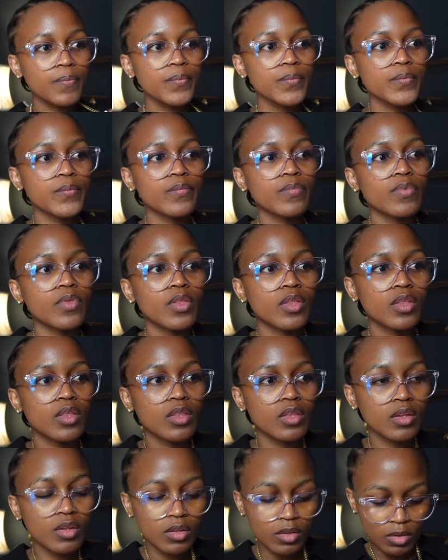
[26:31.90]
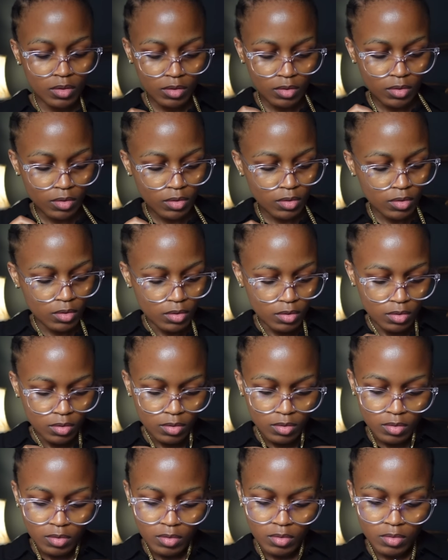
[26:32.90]

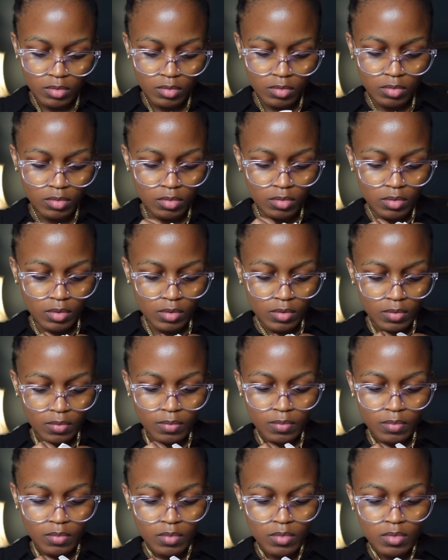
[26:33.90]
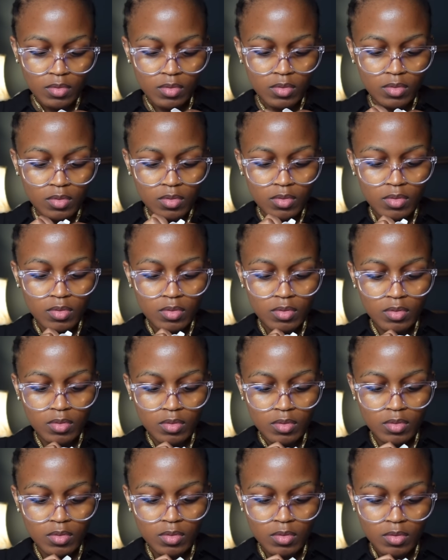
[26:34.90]

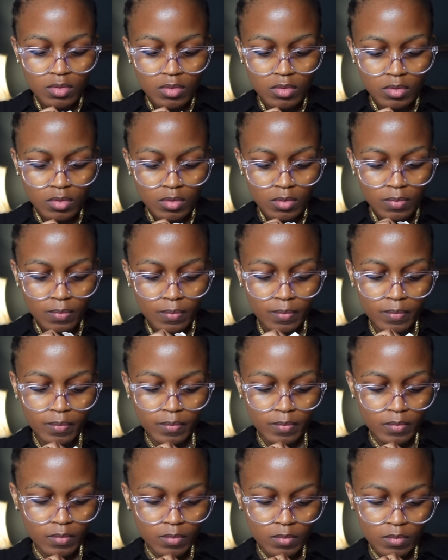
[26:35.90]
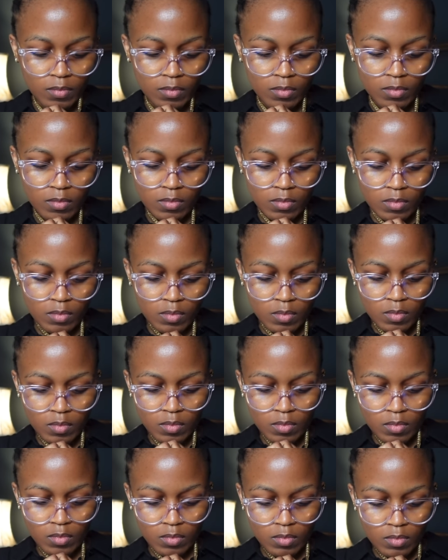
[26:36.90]

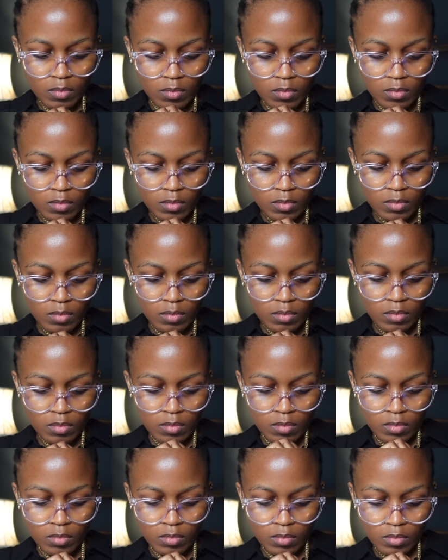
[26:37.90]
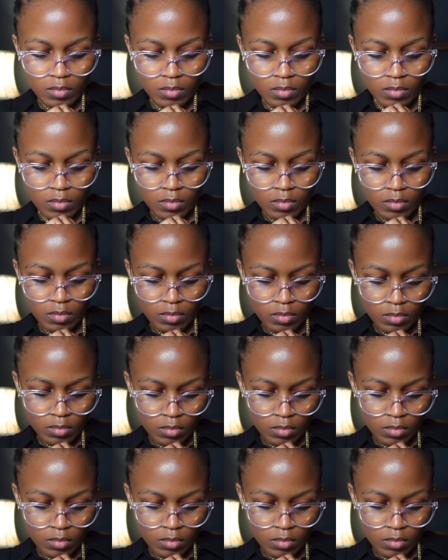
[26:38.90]
[no speech]